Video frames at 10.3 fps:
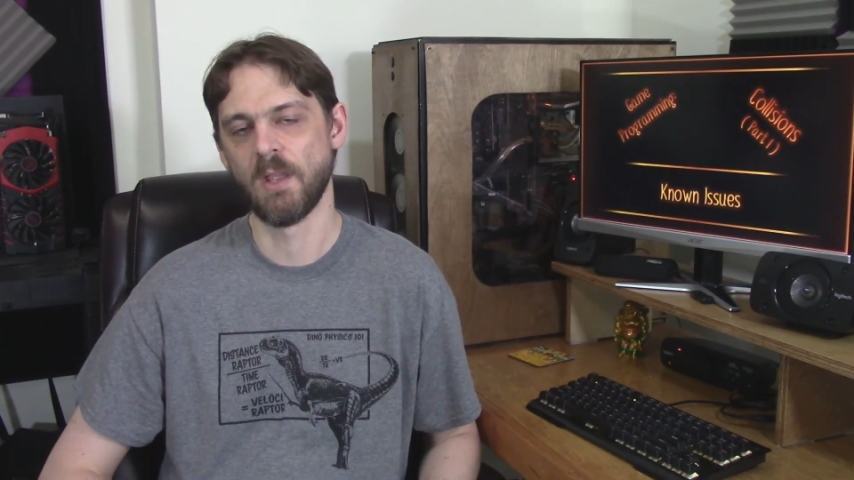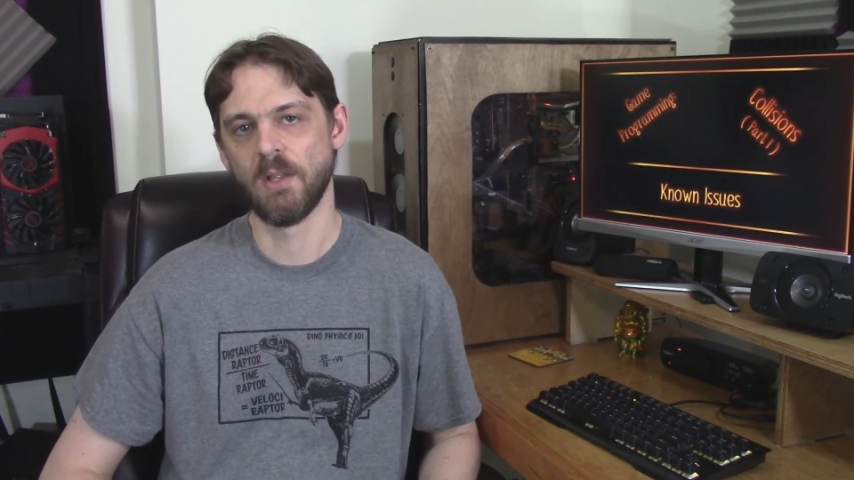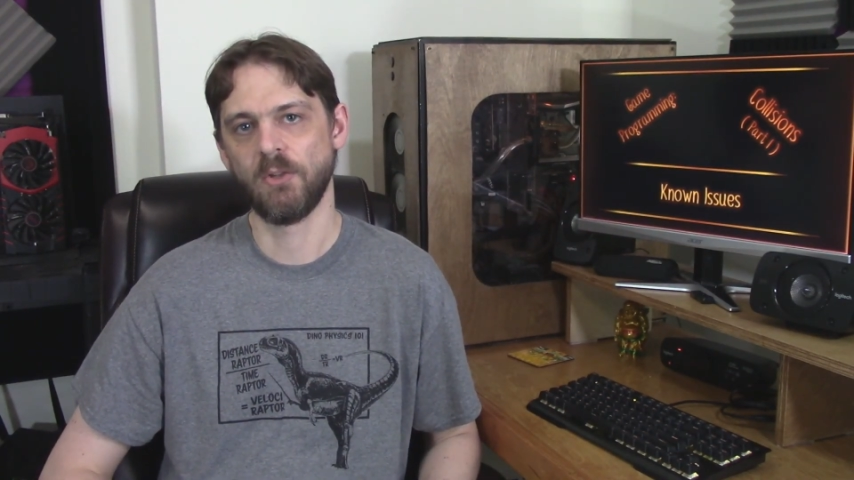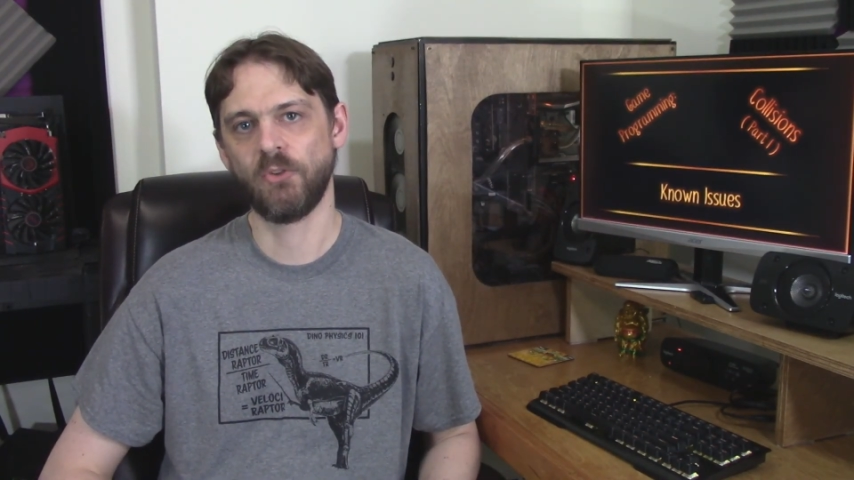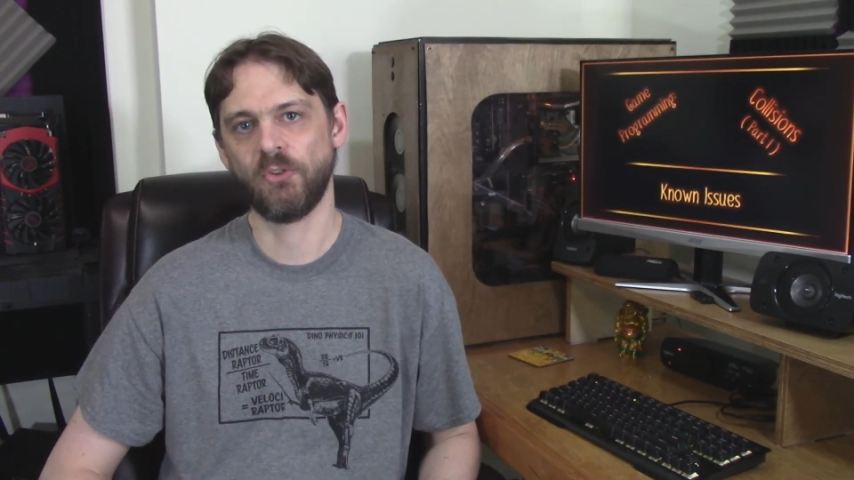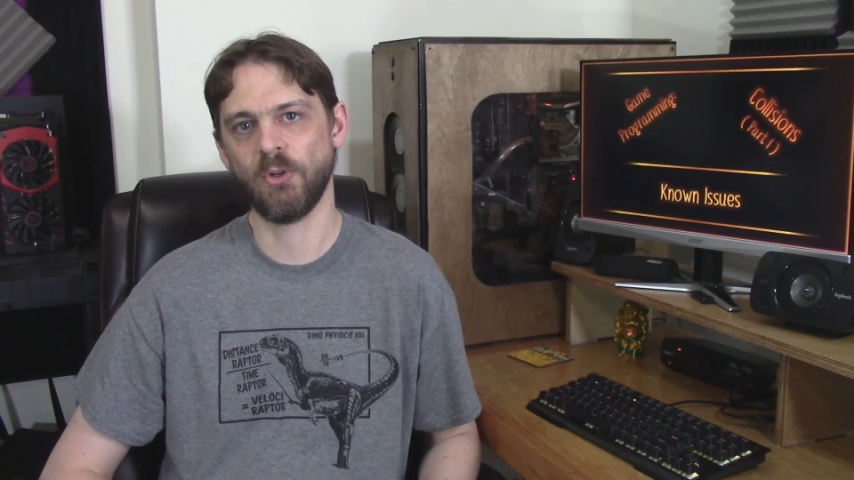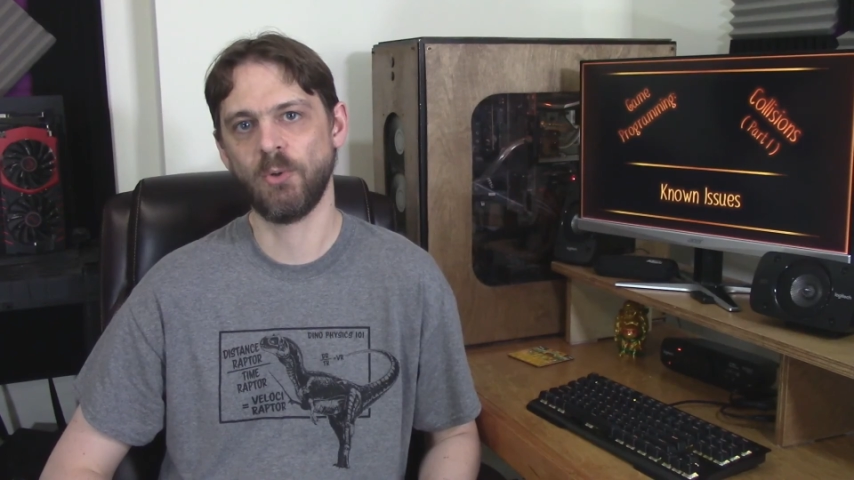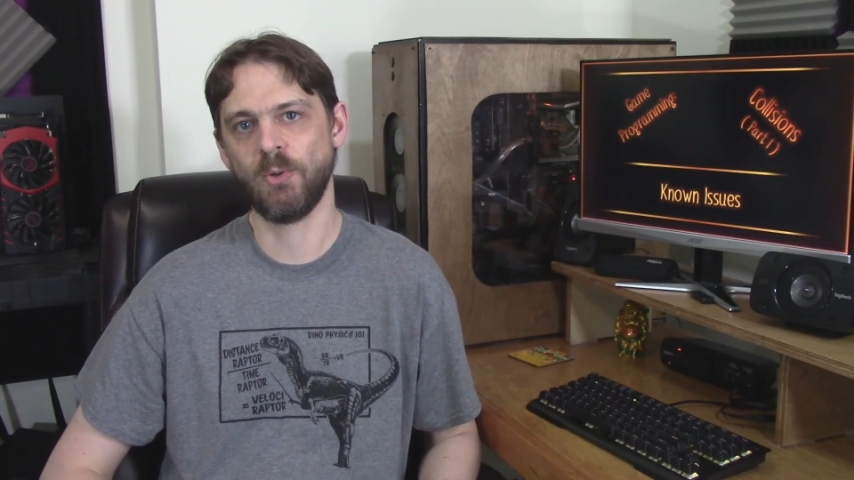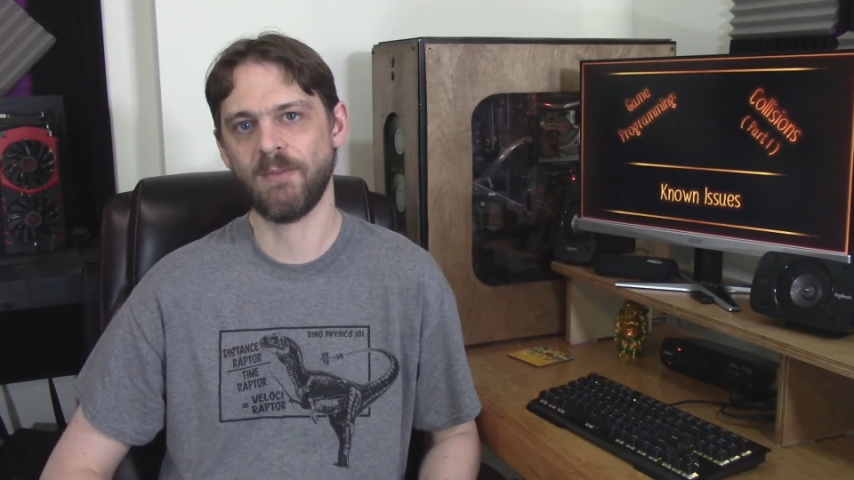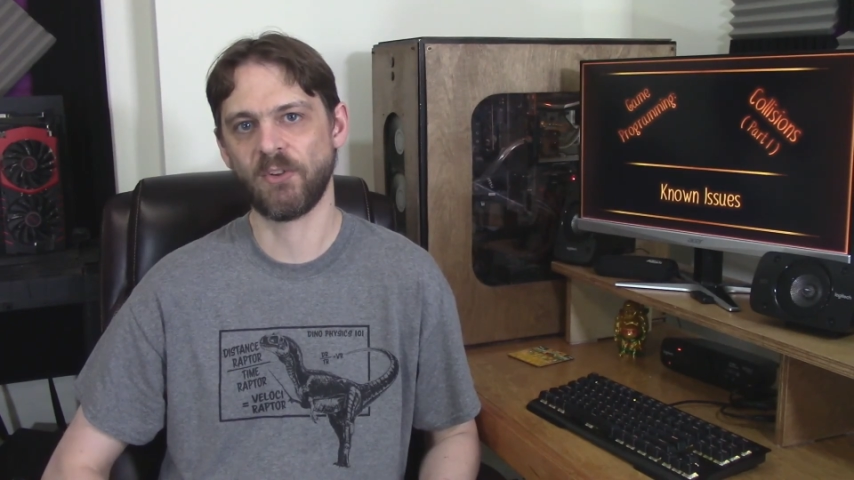
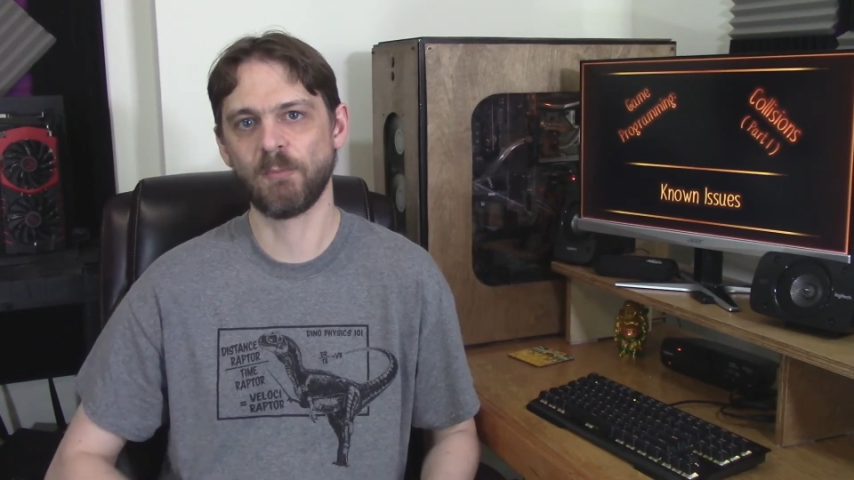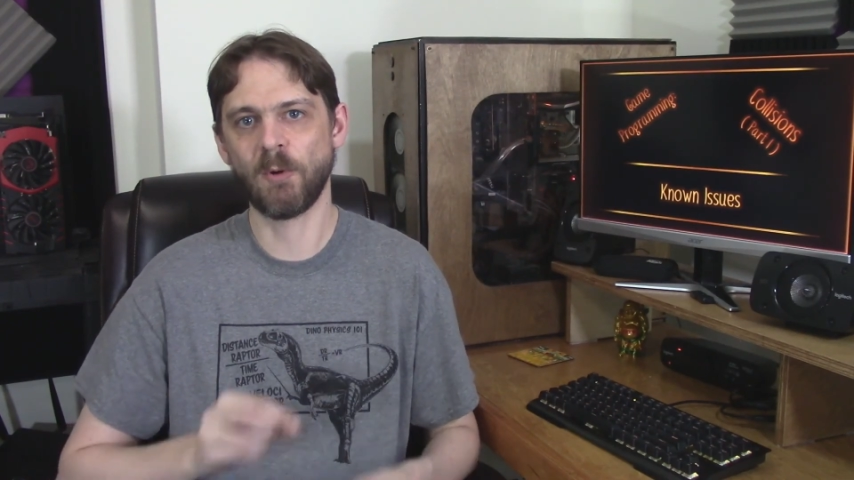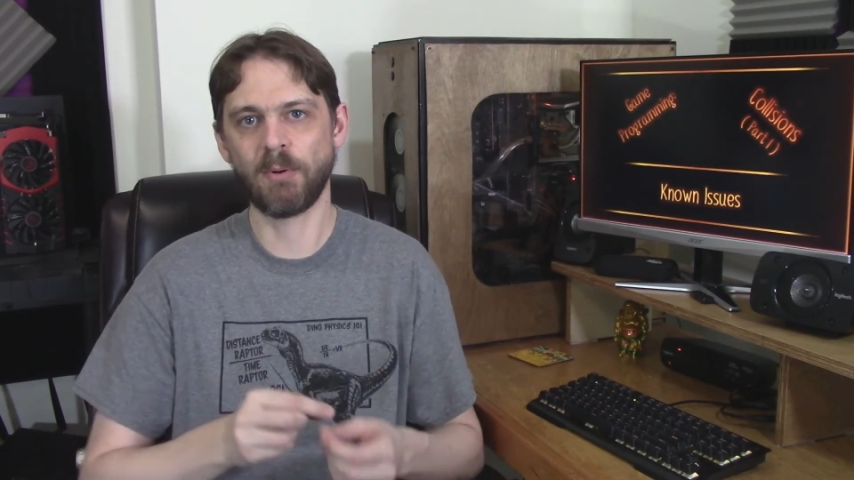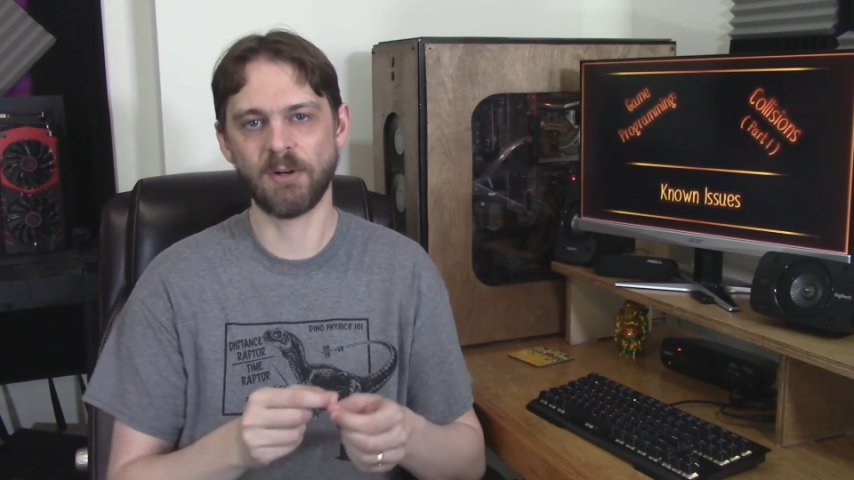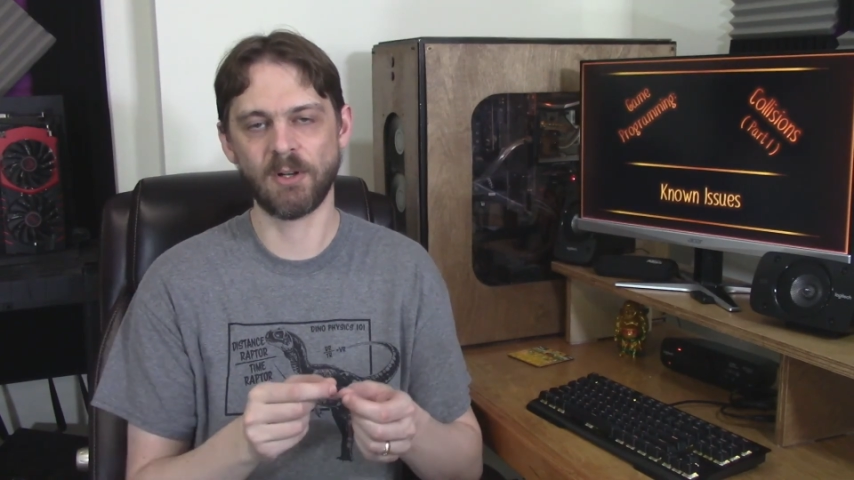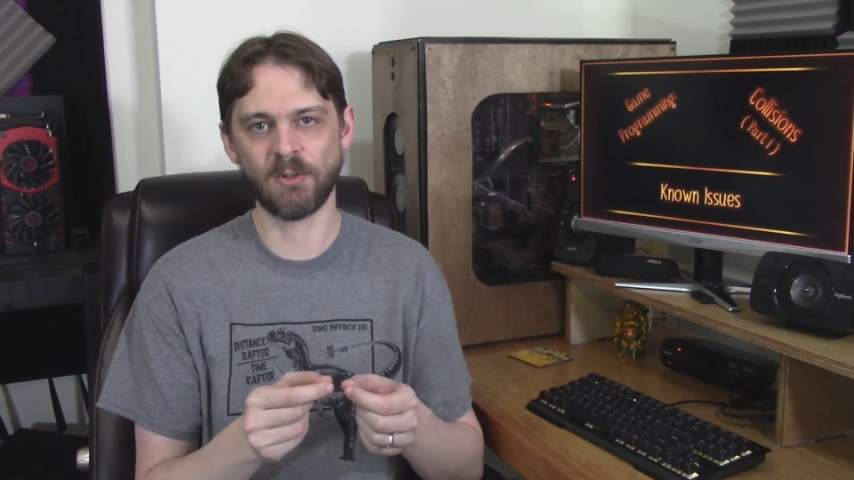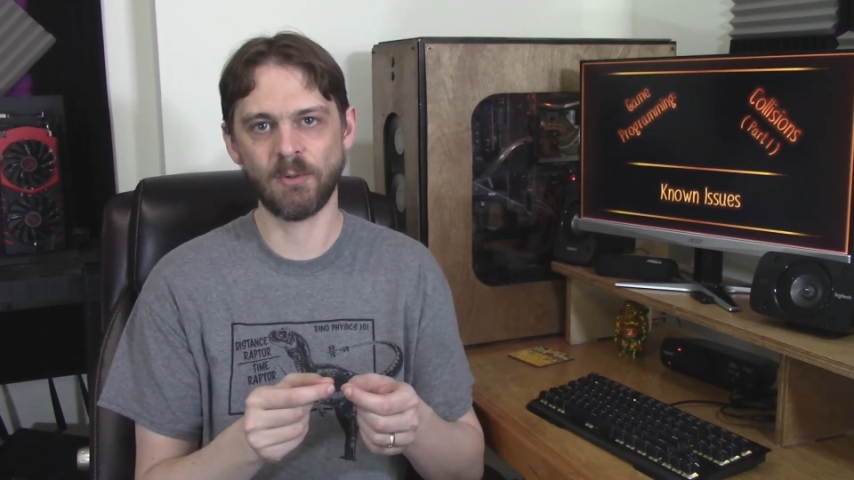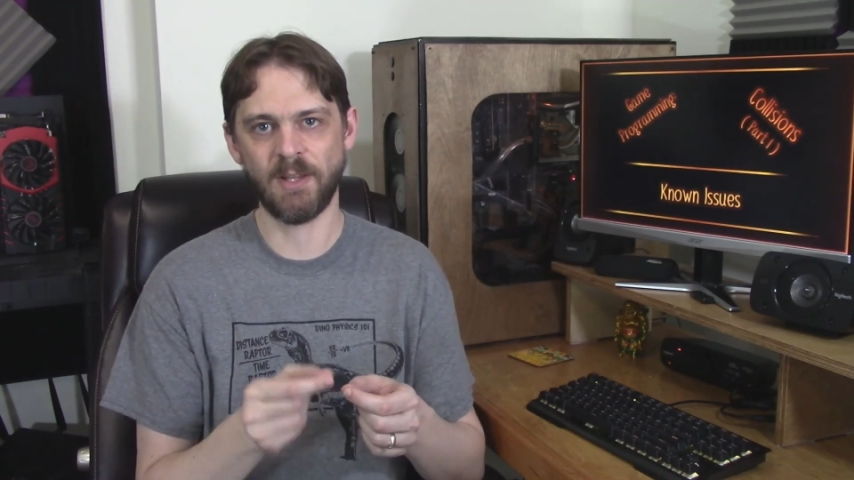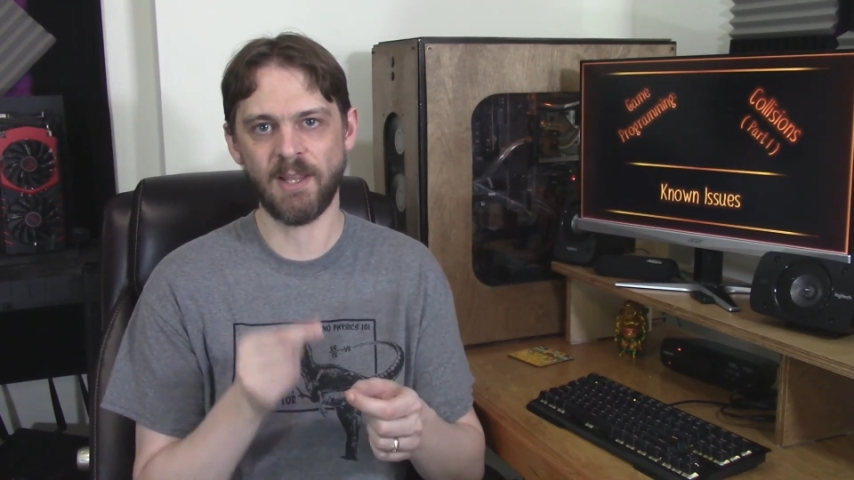So you have a small particle,